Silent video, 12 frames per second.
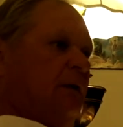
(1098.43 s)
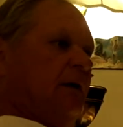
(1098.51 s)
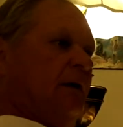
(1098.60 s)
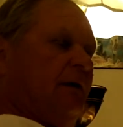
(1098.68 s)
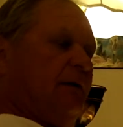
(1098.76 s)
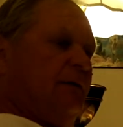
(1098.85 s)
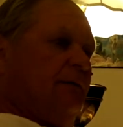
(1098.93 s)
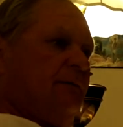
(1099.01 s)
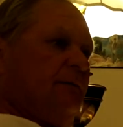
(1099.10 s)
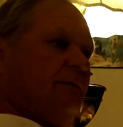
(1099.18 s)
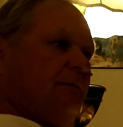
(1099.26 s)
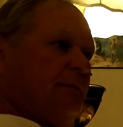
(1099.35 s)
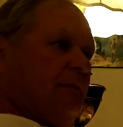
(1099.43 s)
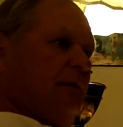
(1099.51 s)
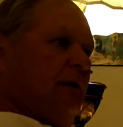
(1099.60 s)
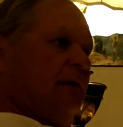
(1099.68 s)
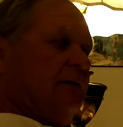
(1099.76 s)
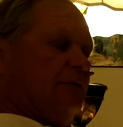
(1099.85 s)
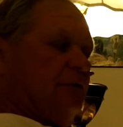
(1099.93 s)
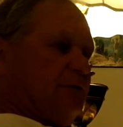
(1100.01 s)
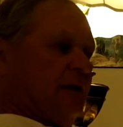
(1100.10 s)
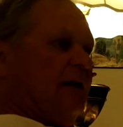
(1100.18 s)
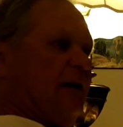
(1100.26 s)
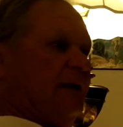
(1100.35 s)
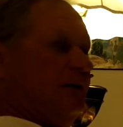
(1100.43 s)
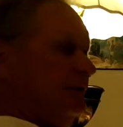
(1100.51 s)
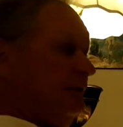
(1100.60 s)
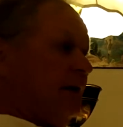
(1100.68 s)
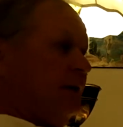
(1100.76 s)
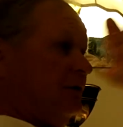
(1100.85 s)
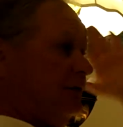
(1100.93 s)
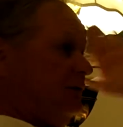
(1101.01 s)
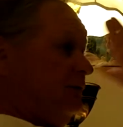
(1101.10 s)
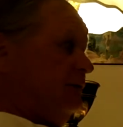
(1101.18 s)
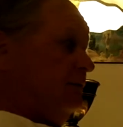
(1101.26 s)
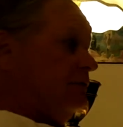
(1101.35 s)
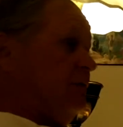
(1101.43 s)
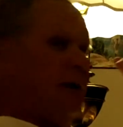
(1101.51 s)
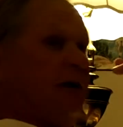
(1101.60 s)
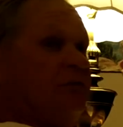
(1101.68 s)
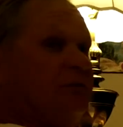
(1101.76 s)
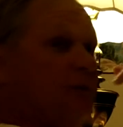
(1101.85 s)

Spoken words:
And of course I laid there and I couldn't, because I was